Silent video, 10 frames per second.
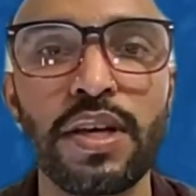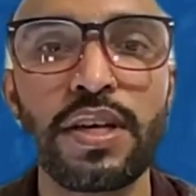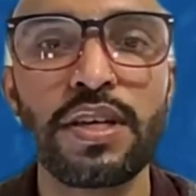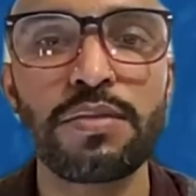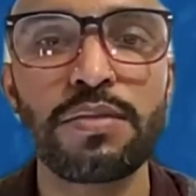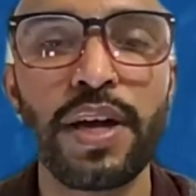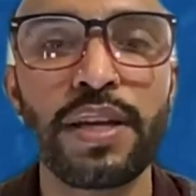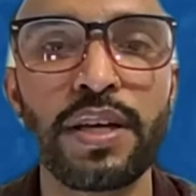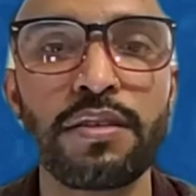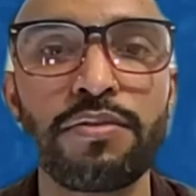
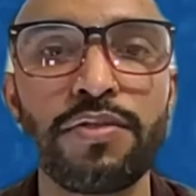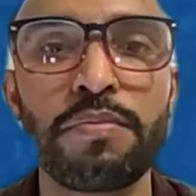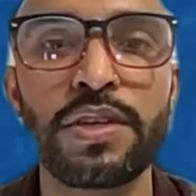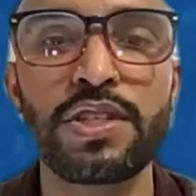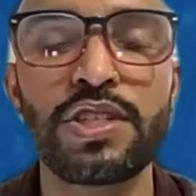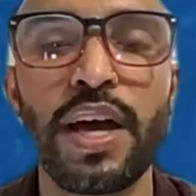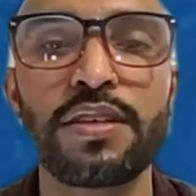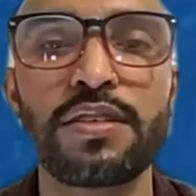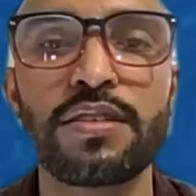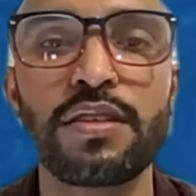spreading from the
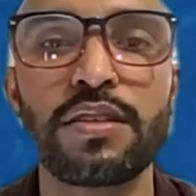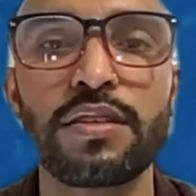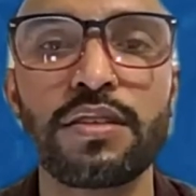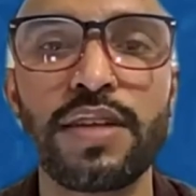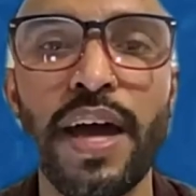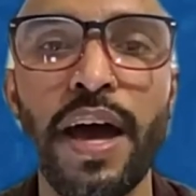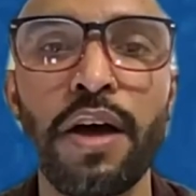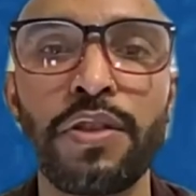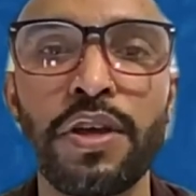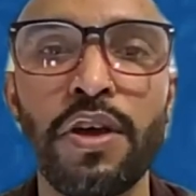chest,
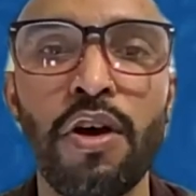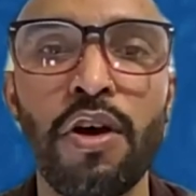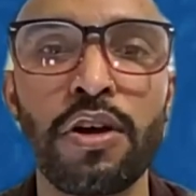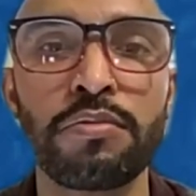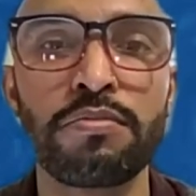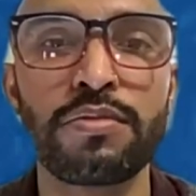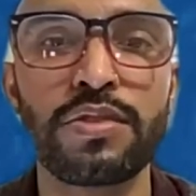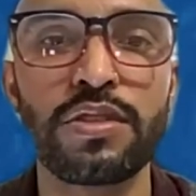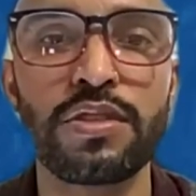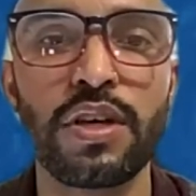down the
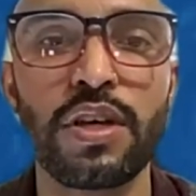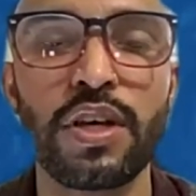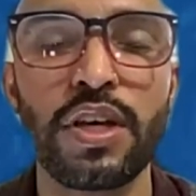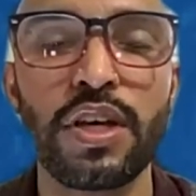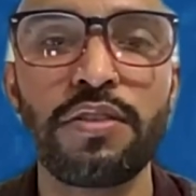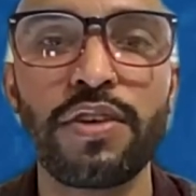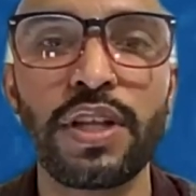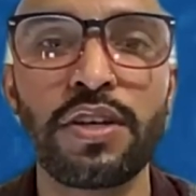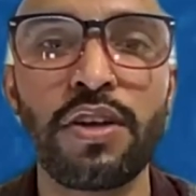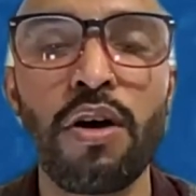arms,
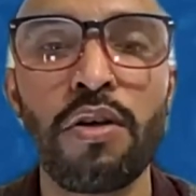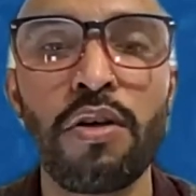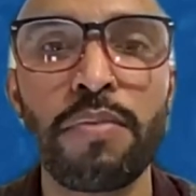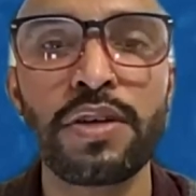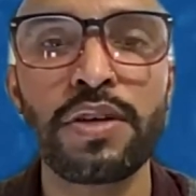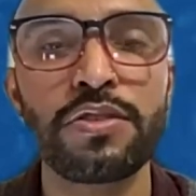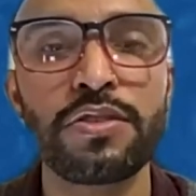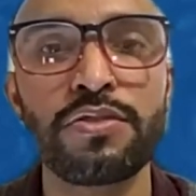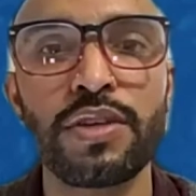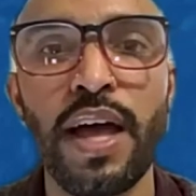feeling all the
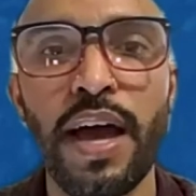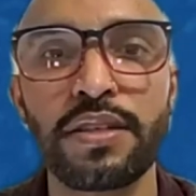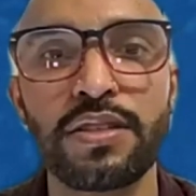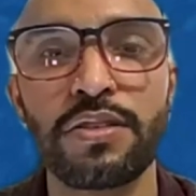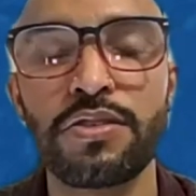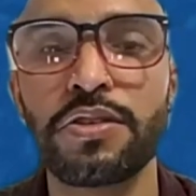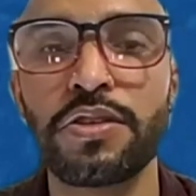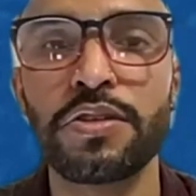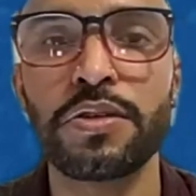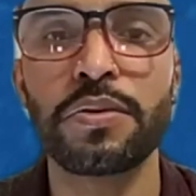muscles relax as you
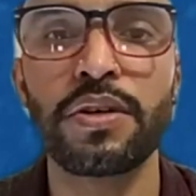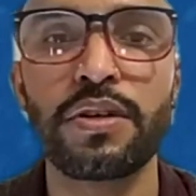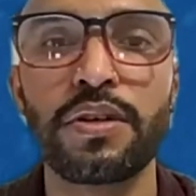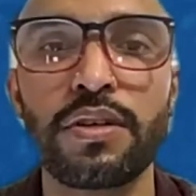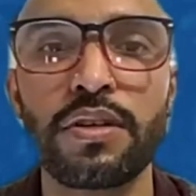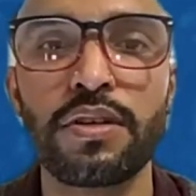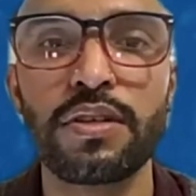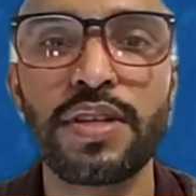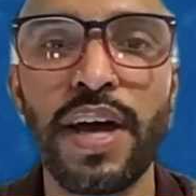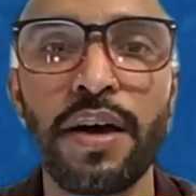do,
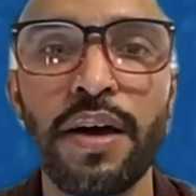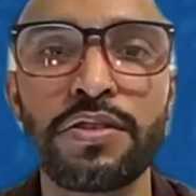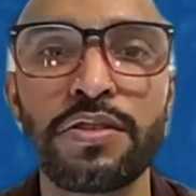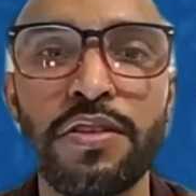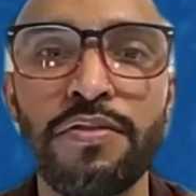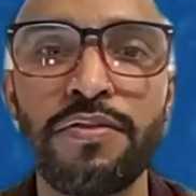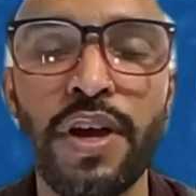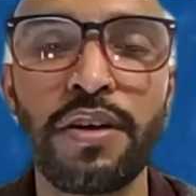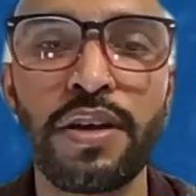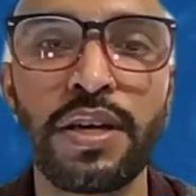down to the
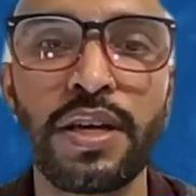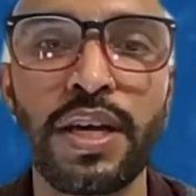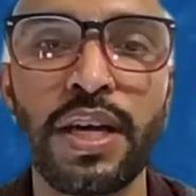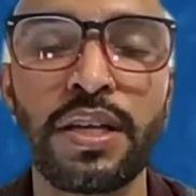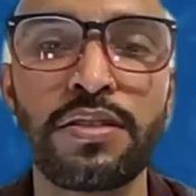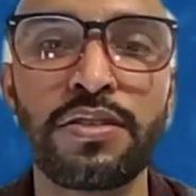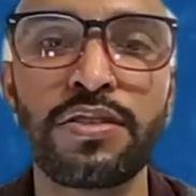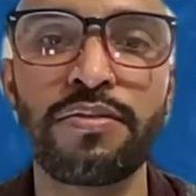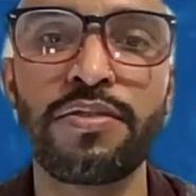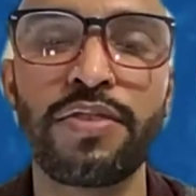very ends
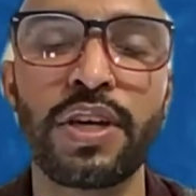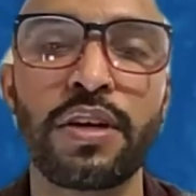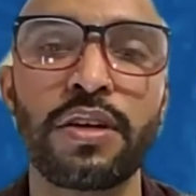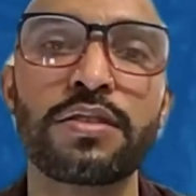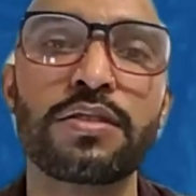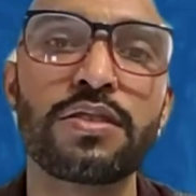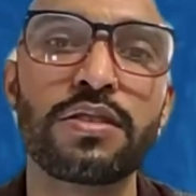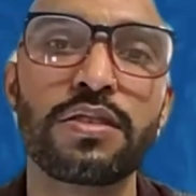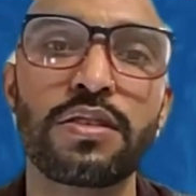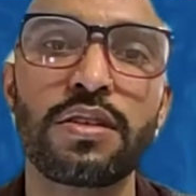of the fingers.
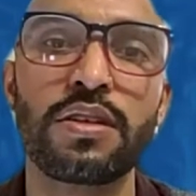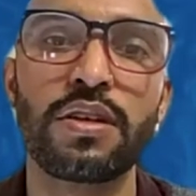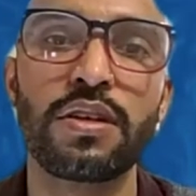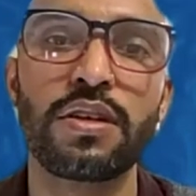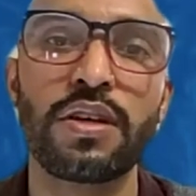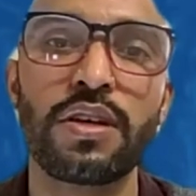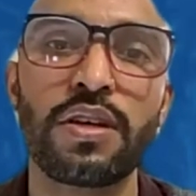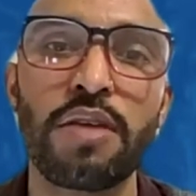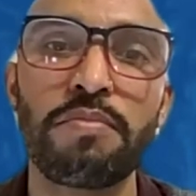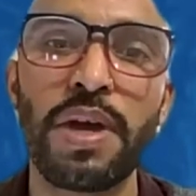
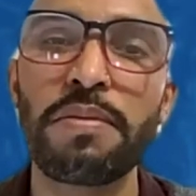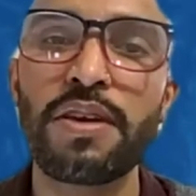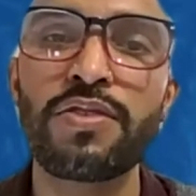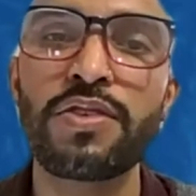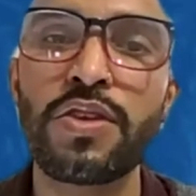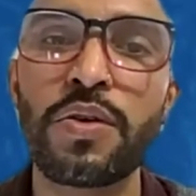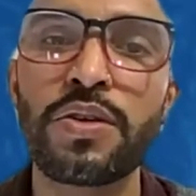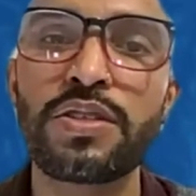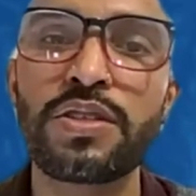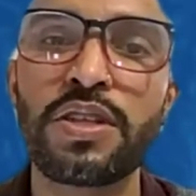Maybe even
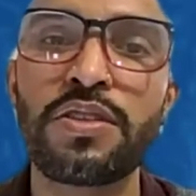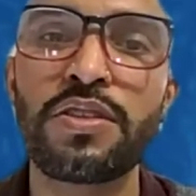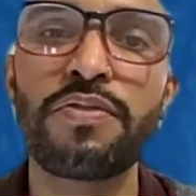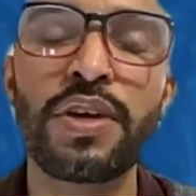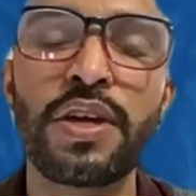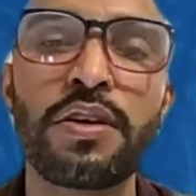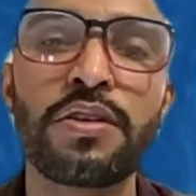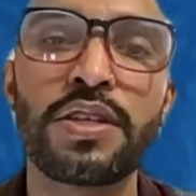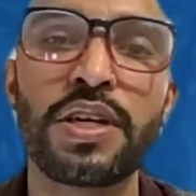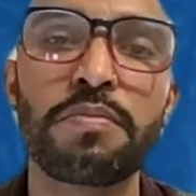noticing the
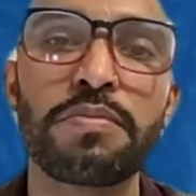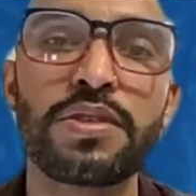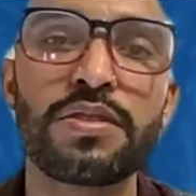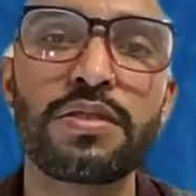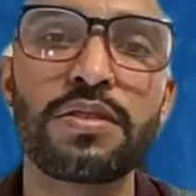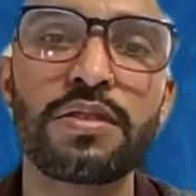fingertips.